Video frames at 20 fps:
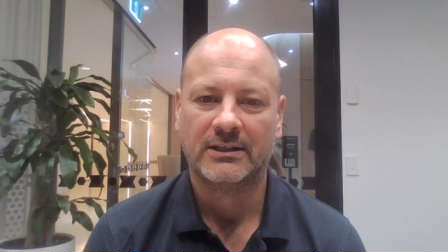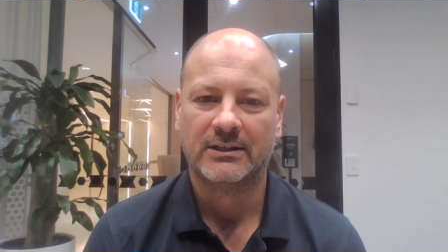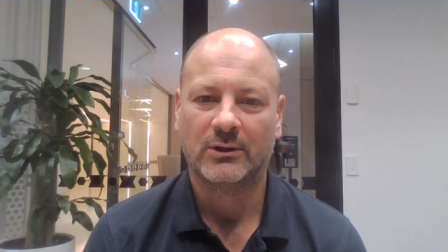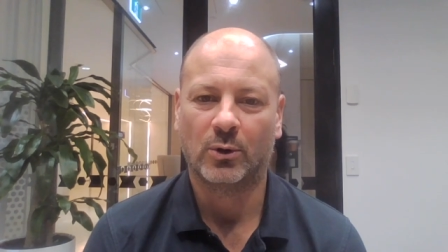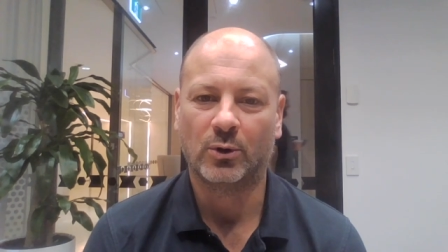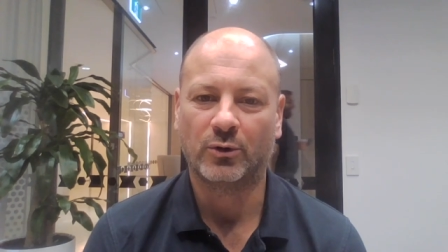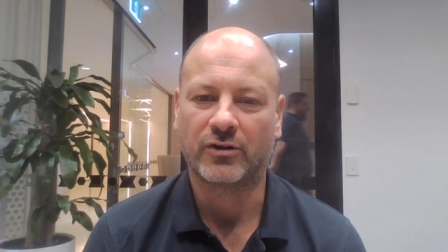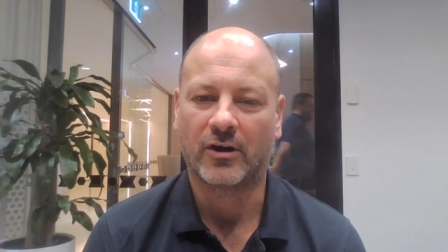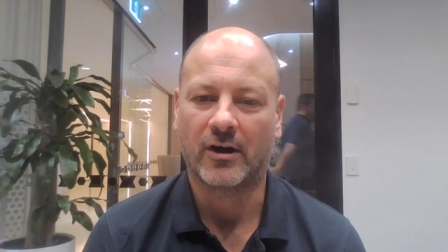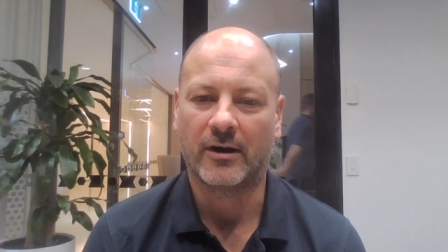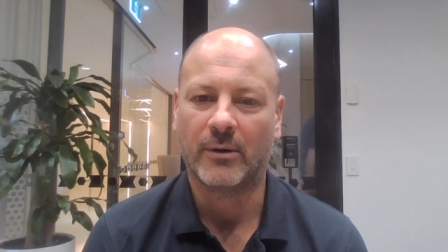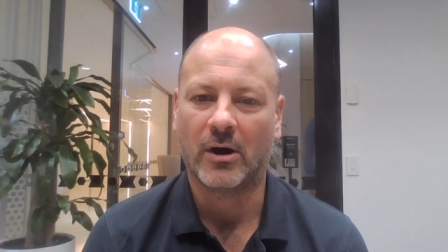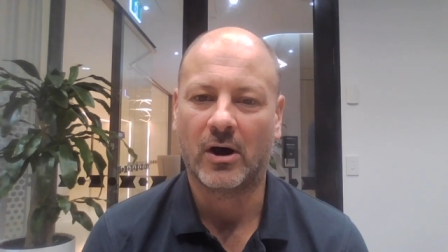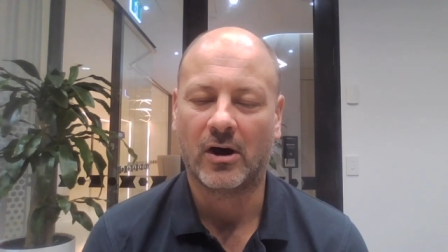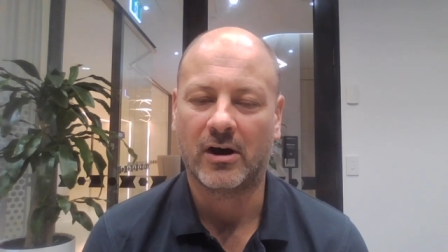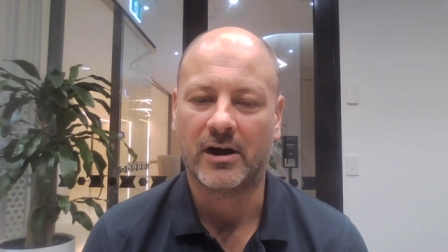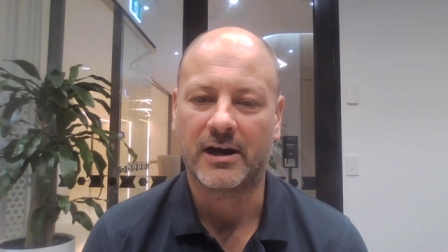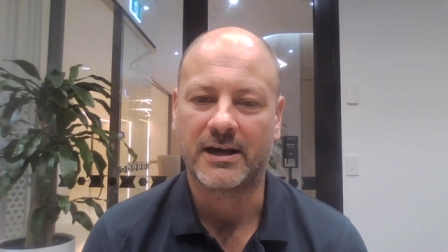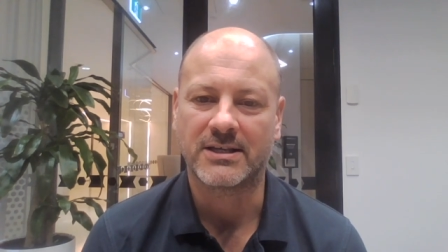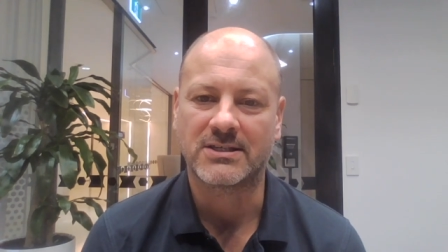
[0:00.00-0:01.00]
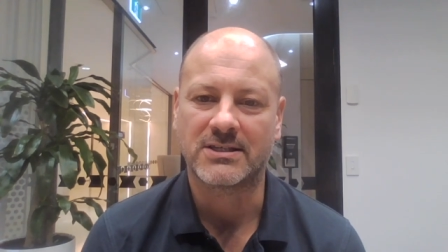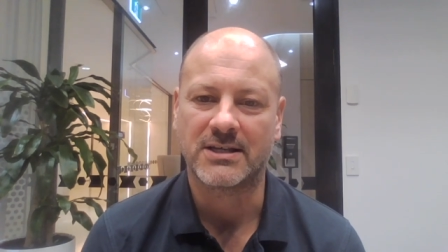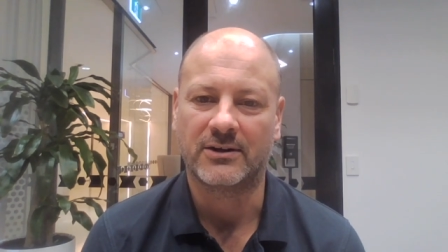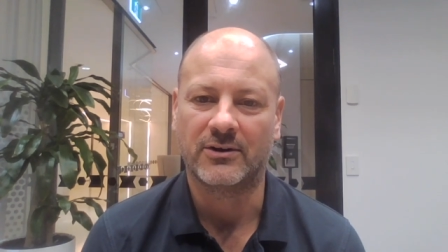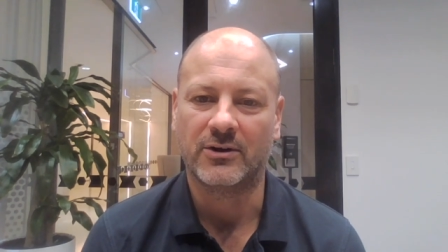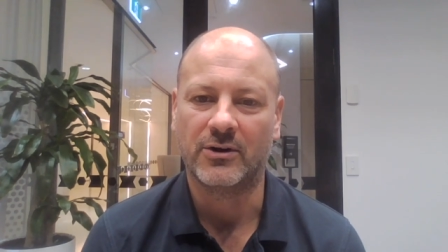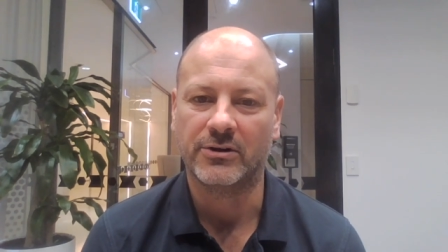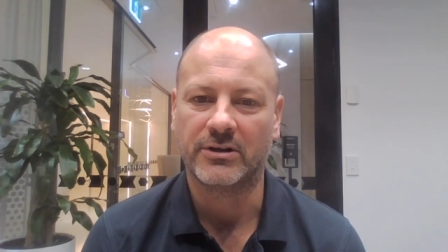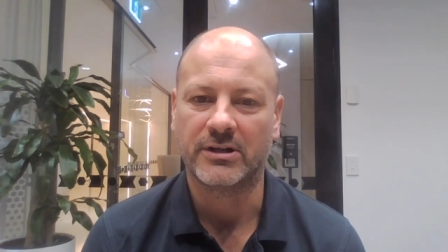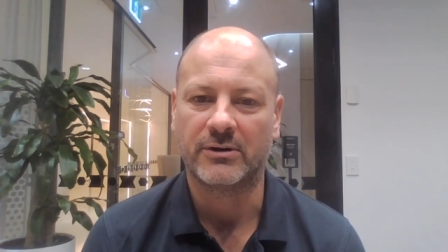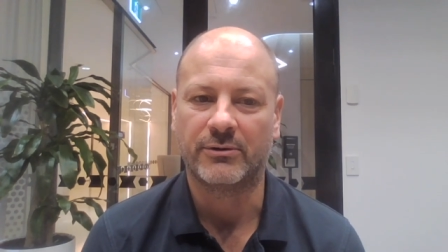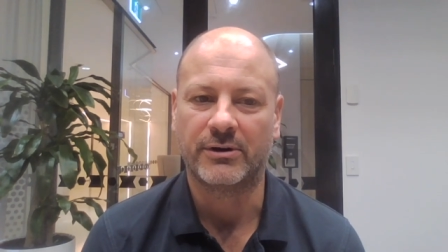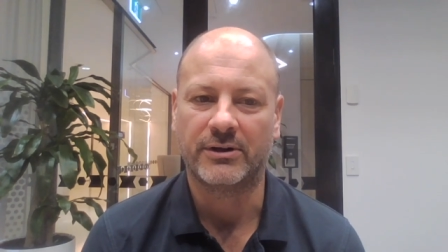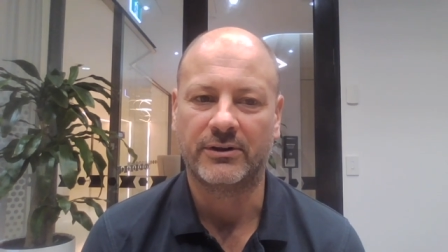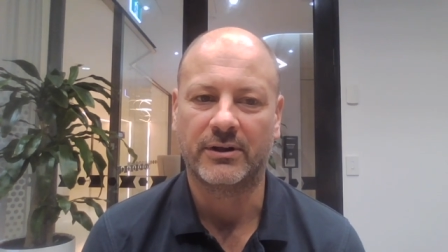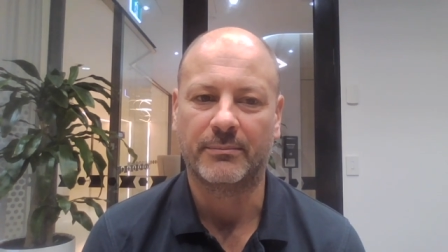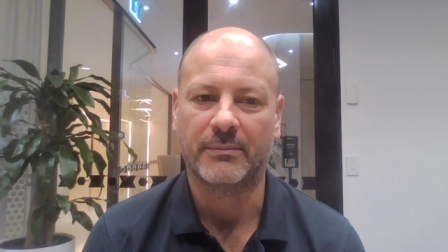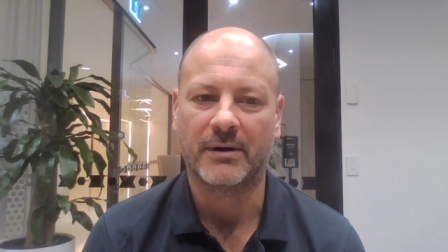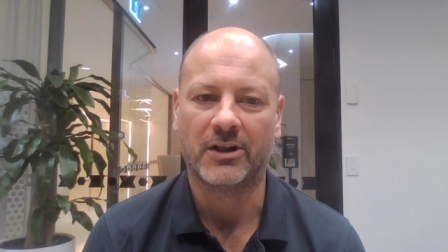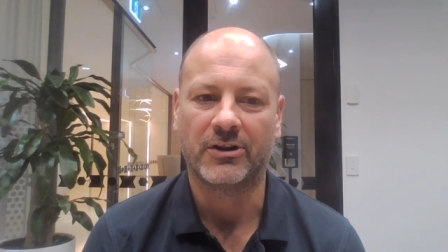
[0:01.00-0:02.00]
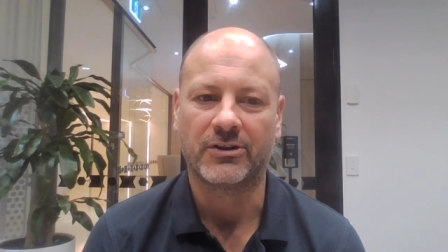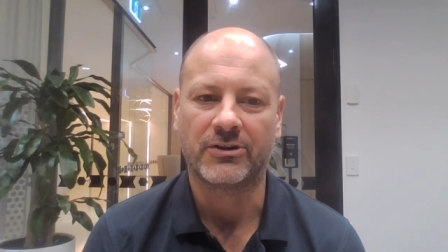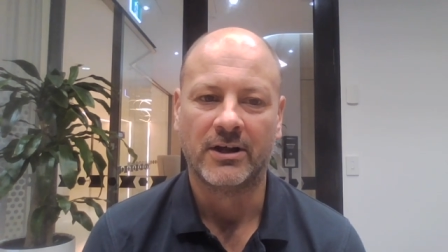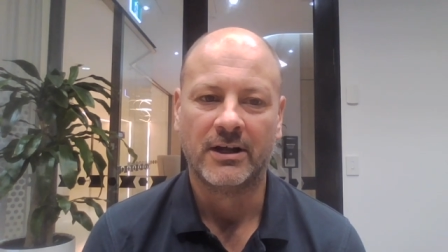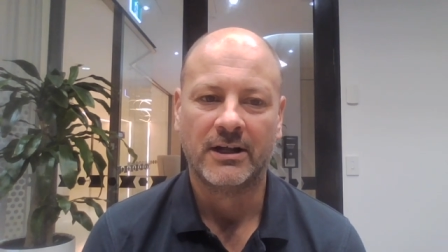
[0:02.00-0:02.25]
all-time high set earlier in the month.